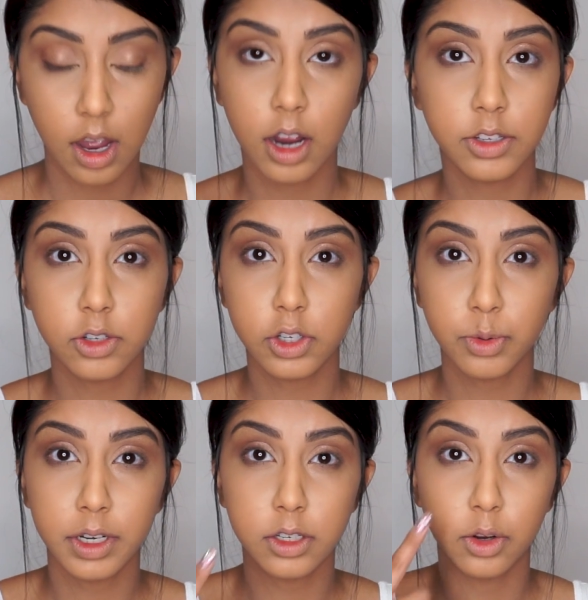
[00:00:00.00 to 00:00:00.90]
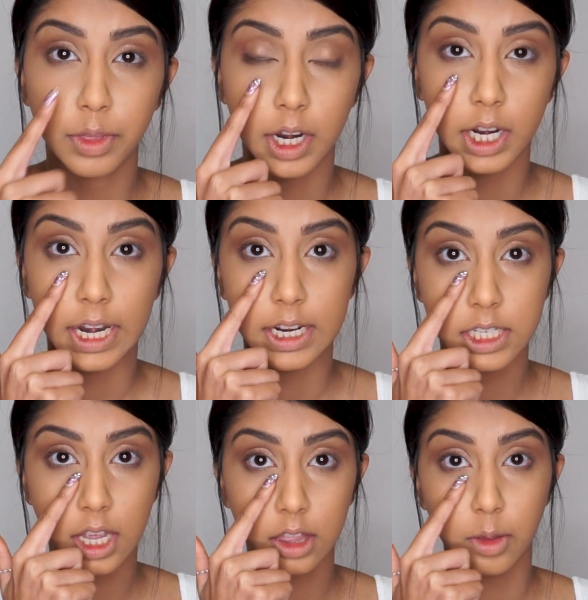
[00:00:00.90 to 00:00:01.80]
I also just wanted to note that I didn't
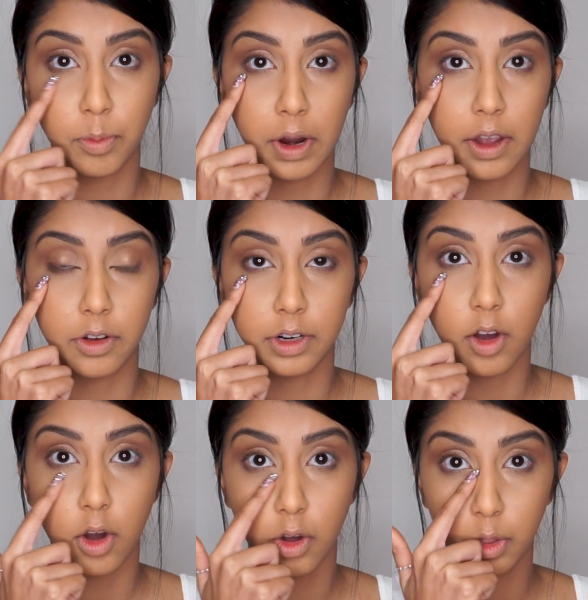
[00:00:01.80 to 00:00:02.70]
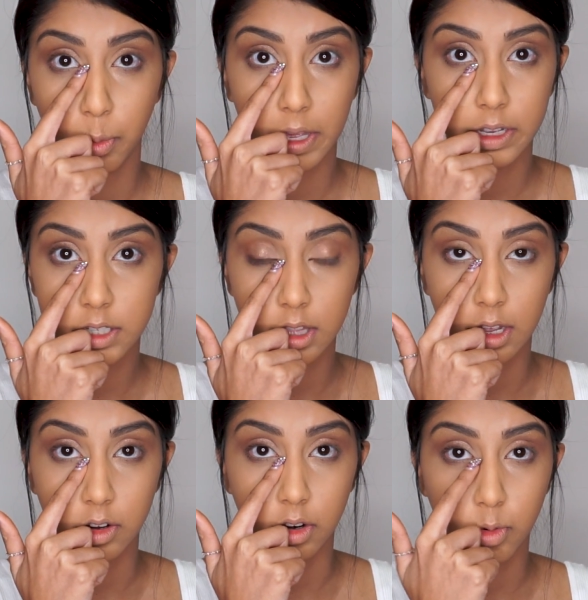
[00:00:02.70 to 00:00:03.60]
take the brown all the way into the
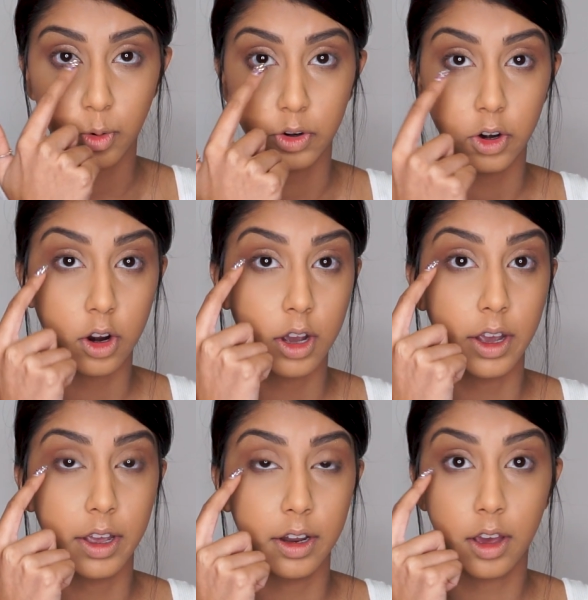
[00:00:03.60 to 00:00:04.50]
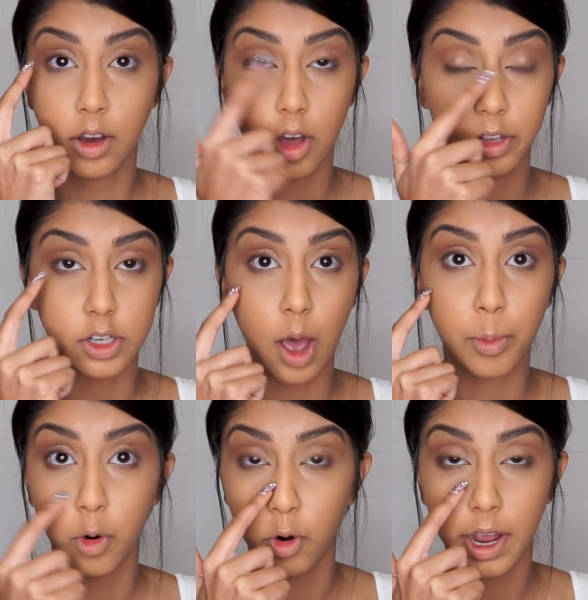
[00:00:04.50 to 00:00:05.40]
inner corner on the
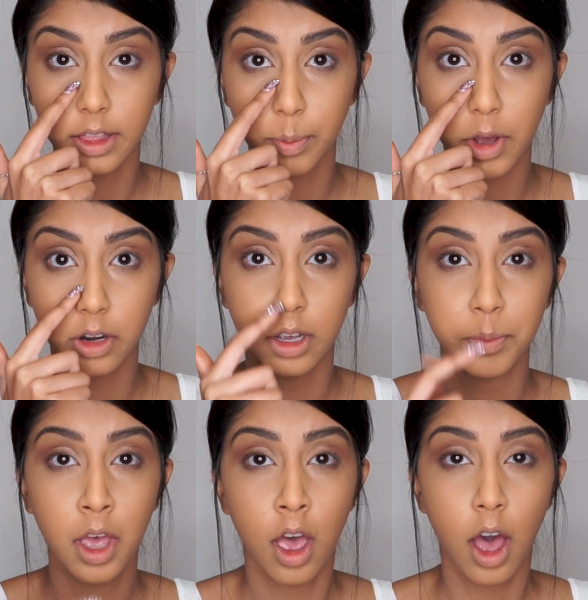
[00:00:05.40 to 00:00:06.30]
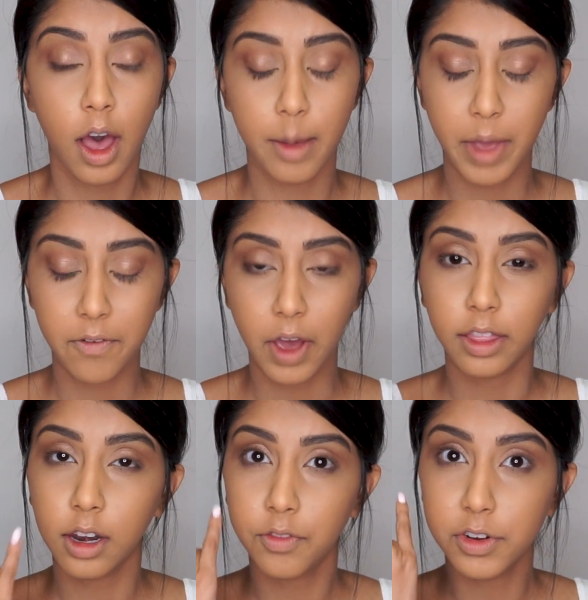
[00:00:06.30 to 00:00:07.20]
top or at the bottom. I find
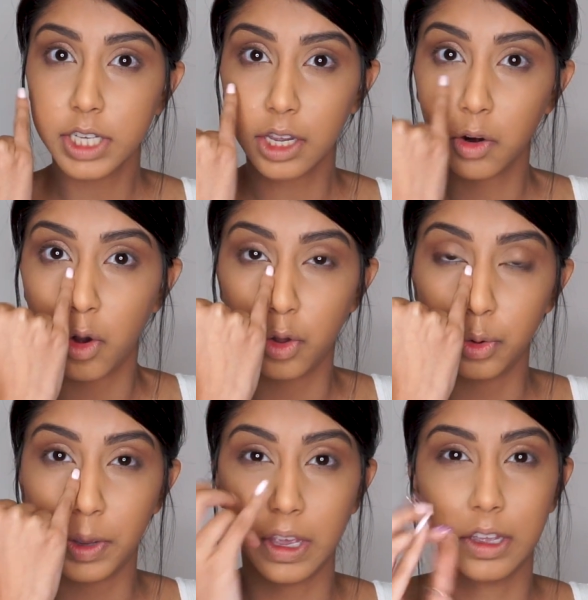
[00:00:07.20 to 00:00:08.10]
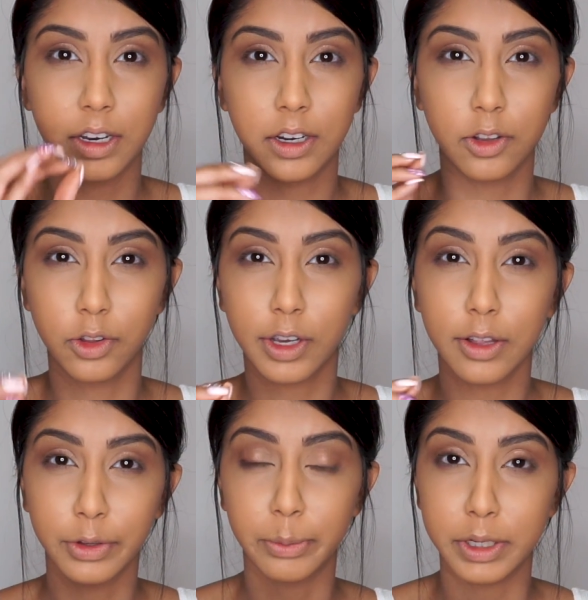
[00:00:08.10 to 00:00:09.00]
that if you take it all the way in, it'll look a
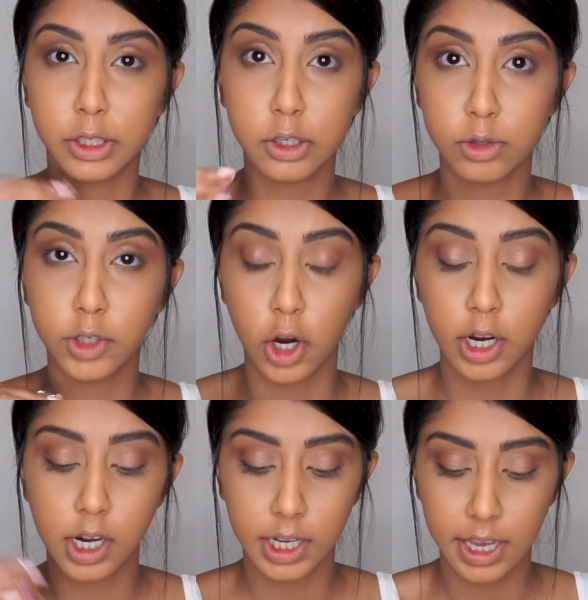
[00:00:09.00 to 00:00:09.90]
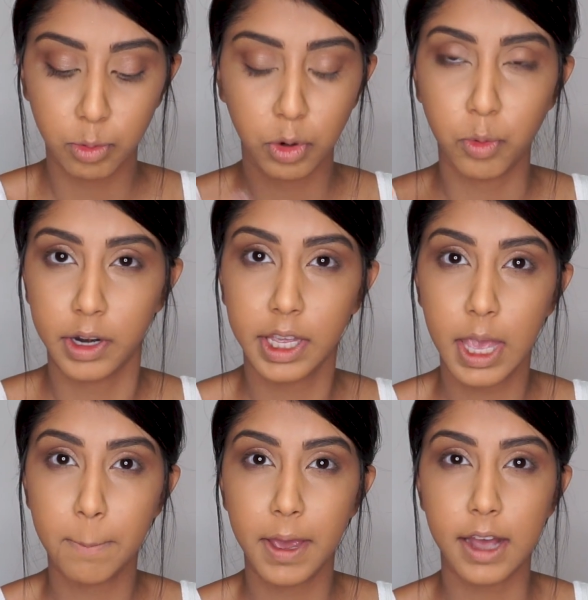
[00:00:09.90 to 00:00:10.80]
little bit too dark, and again, we want to
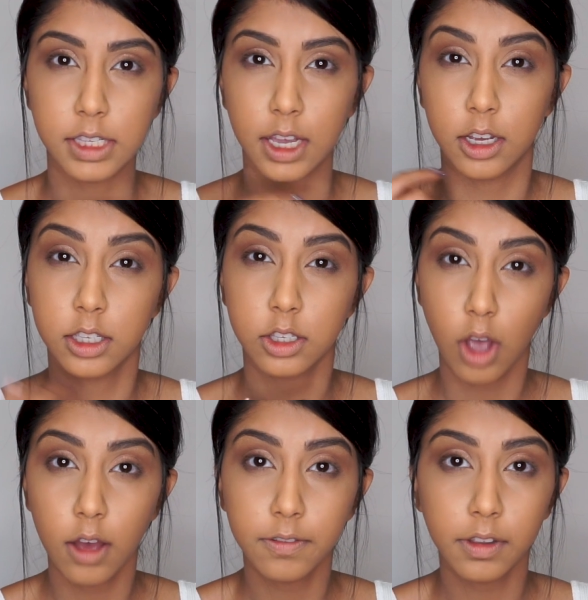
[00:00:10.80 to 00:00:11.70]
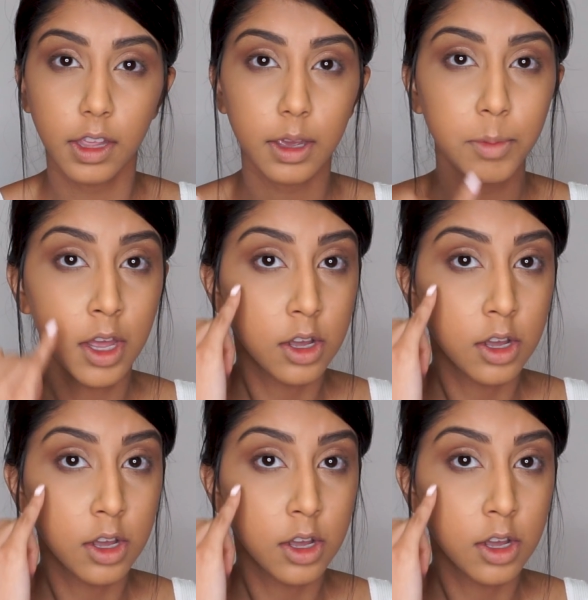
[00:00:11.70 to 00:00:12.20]
keep it as like a soft glam.